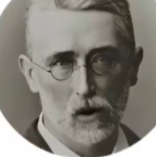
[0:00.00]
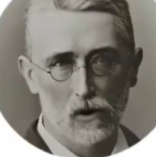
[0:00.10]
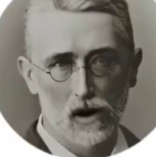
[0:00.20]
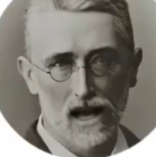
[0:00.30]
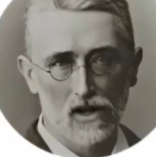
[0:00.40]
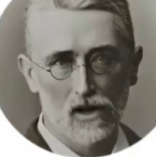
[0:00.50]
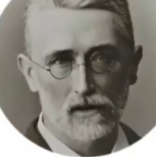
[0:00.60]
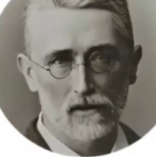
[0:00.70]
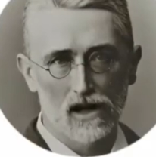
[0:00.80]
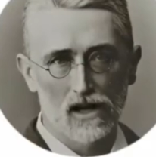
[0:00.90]
whole
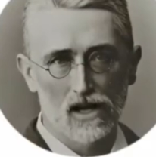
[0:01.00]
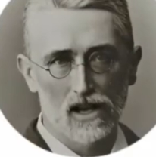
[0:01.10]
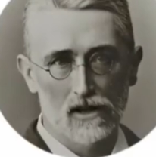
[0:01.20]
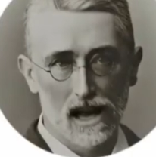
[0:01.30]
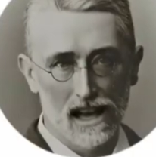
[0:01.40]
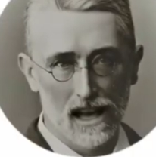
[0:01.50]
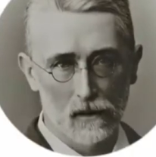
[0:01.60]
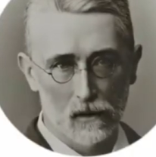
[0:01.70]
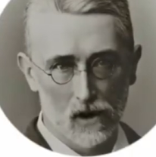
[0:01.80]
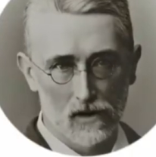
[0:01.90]
rational function of any
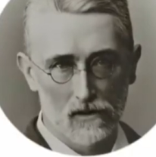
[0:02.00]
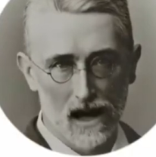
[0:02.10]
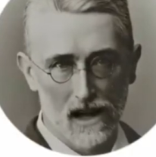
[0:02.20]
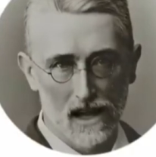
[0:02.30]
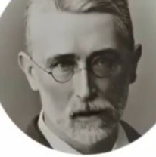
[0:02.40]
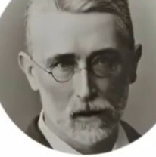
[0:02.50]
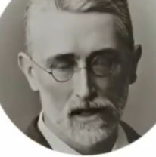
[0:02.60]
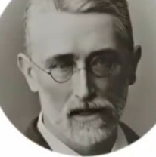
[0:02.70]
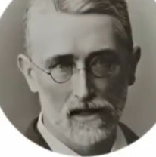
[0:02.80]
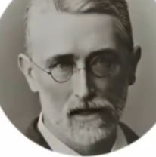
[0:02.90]
number of
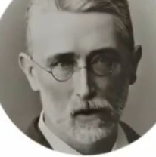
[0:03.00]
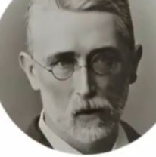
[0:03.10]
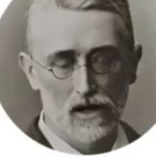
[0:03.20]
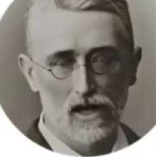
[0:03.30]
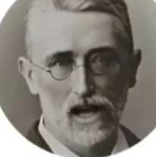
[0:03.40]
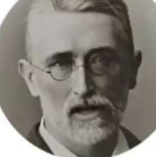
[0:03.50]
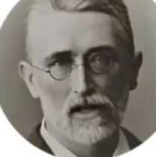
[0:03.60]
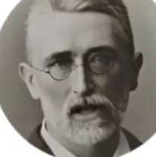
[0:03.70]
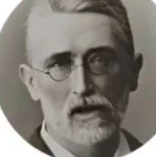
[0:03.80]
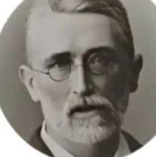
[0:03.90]
variables, with
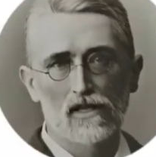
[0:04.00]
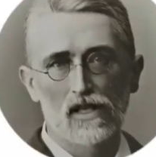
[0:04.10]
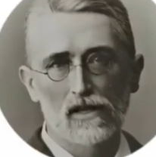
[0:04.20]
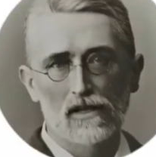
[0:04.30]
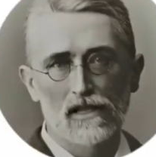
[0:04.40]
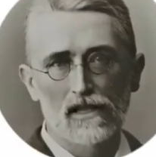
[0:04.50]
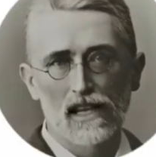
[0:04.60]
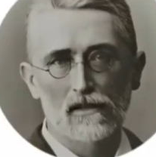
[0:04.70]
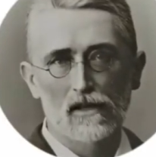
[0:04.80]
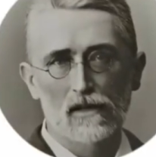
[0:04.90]
certain coefficients is
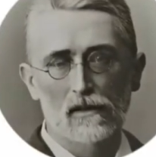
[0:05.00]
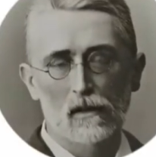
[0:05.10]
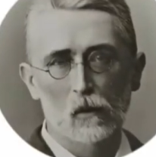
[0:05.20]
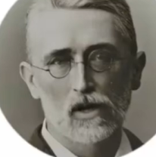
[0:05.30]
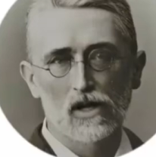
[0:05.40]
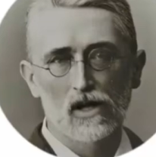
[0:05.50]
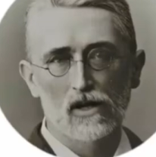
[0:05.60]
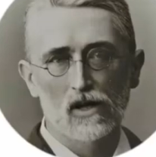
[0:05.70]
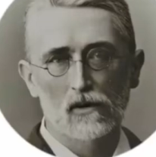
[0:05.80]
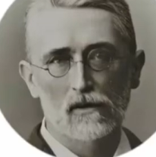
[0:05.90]
given, which
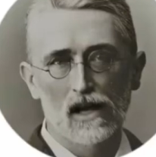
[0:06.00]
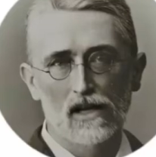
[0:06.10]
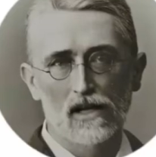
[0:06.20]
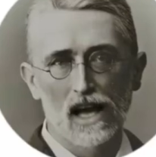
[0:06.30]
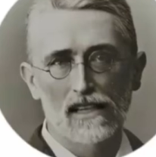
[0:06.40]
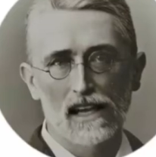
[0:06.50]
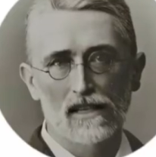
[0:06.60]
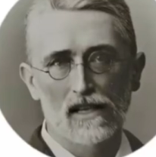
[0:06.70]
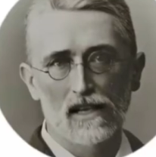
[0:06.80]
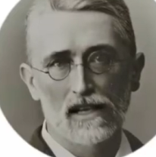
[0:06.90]
does not vanish
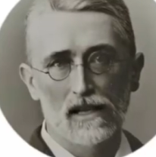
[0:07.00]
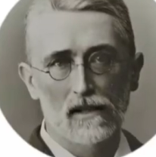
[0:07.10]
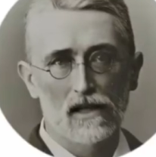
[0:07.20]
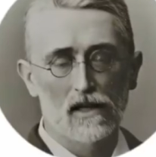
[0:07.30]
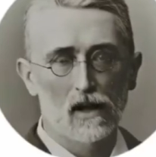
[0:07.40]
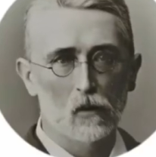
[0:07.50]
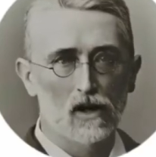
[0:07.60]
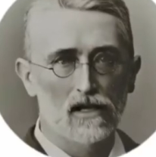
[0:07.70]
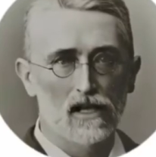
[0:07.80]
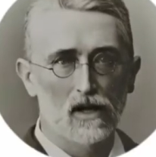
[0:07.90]
identically, then
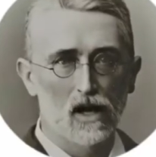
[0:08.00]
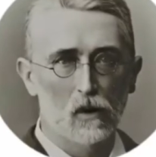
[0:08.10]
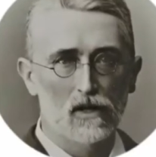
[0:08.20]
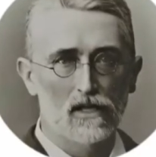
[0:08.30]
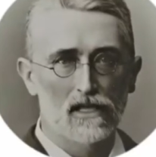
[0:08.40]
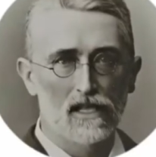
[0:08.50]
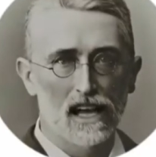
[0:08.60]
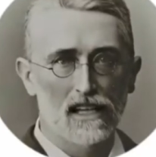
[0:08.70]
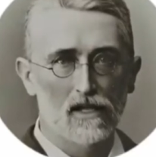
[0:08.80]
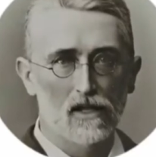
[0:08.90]
one can always
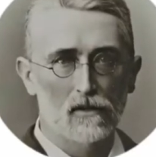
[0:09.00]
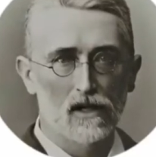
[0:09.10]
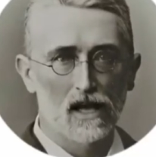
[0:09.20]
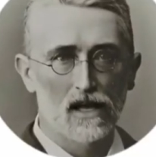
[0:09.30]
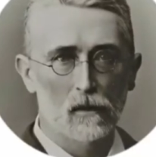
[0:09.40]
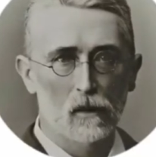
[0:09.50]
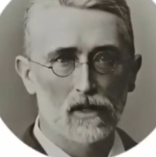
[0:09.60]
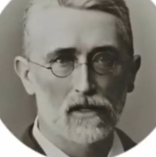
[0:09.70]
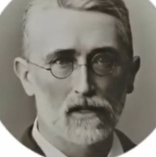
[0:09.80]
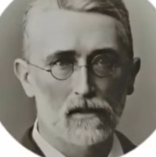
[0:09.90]
assign to the
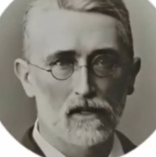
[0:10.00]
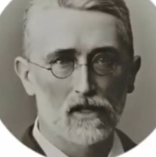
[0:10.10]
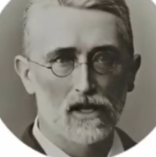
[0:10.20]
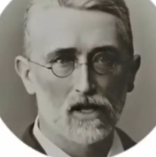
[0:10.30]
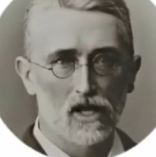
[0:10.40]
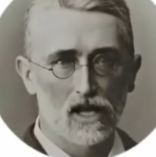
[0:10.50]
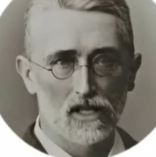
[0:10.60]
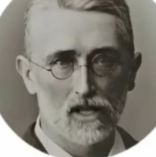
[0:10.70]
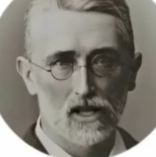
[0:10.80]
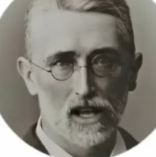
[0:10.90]
variables such
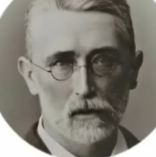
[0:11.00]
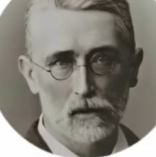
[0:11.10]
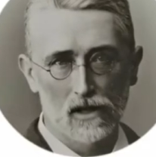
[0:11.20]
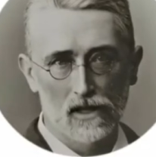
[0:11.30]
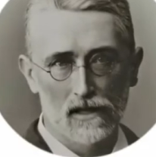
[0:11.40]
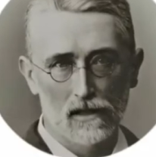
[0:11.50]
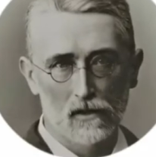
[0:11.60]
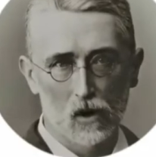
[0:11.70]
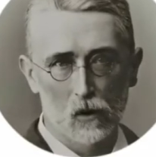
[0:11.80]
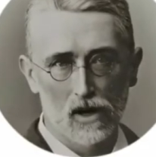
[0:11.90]
integer numbers,
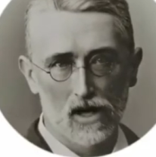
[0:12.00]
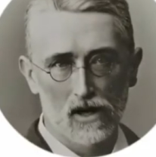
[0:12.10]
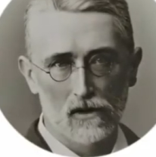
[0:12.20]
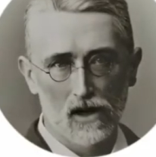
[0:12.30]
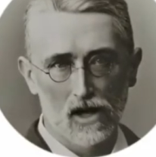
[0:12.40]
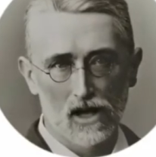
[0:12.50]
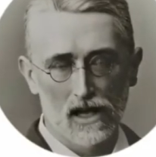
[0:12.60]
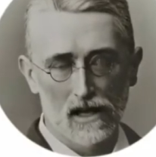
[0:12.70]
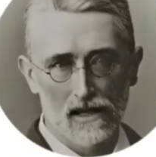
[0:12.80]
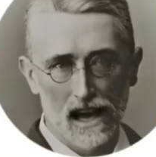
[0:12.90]
for which the
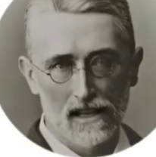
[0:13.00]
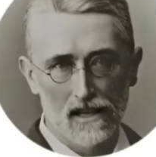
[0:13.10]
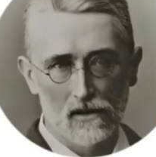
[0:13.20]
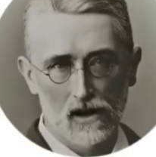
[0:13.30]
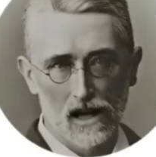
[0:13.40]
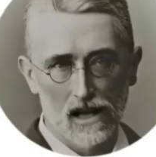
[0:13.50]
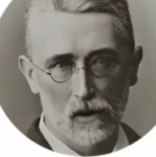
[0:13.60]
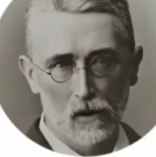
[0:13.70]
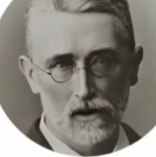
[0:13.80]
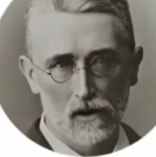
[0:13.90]
function contains a
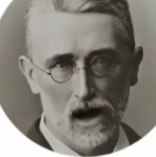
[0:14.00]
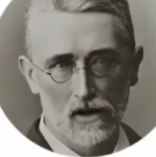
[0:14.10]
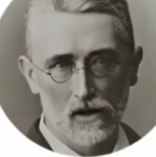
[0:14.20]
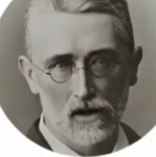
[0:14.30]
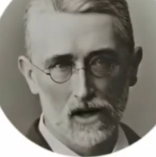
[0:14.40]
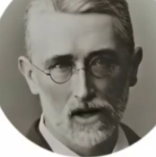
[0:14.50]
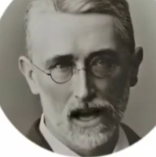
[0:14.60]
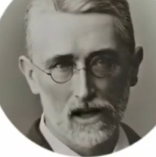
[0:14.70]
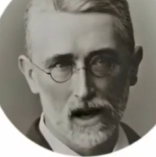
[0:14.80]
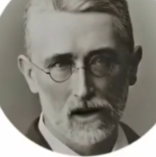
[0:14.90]
value other than
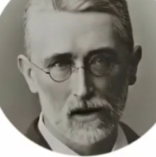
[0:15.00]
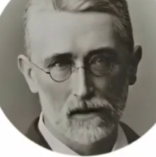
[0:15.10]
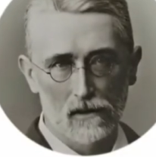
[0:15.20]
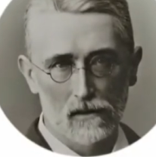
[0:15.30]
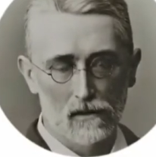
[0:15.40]
0.